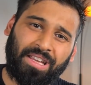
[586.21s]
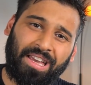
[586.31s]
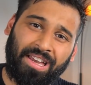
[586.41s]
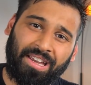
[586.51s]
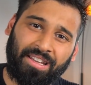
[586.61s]

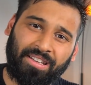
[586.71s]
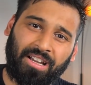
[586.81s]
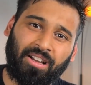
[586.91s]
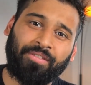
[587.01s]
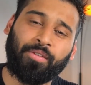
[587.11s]
And
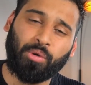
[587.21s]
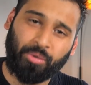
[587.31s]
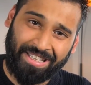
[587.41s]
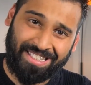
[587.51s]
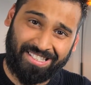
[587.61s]
yeah, if you want
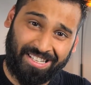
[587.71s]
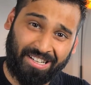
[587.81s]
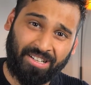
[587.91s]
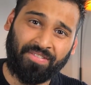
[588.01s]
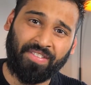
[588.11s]
to get
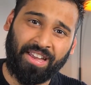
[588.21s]
started,